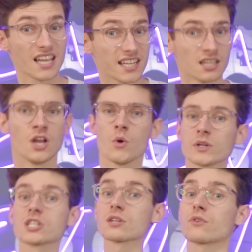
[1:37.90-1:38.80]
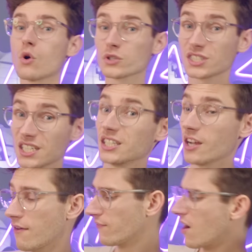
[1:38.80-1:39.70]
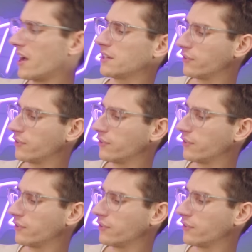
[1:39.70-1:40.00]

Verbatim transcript: set, which is of course DDR5.